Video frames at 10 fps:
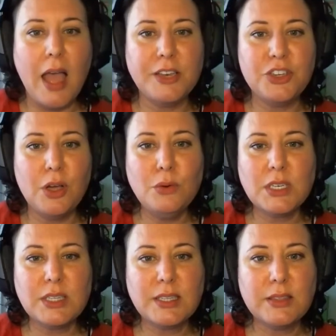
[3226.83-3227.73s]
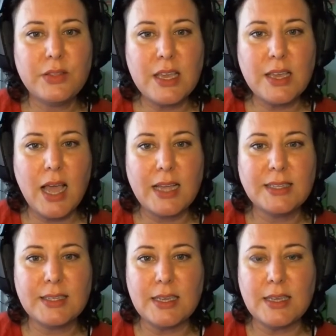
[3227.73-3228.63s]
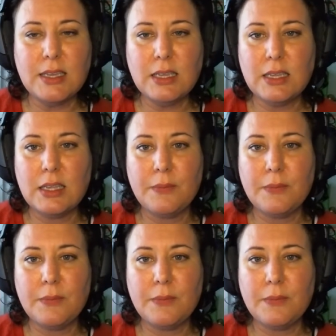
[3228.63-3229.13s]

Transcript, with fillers: I don't think I see